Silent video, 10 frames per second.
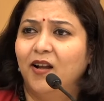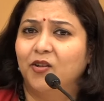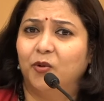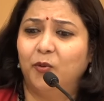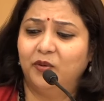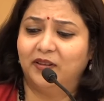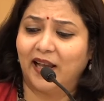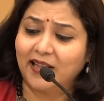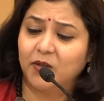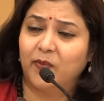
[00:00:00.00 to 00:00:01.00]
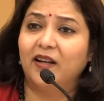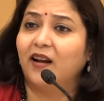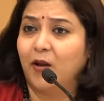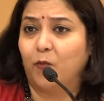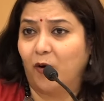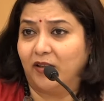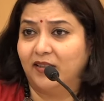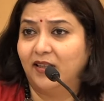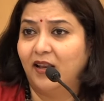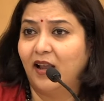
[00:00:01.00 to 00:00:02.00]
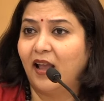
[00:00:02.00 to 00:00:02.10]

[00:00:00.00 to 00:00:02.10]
So that's where I was.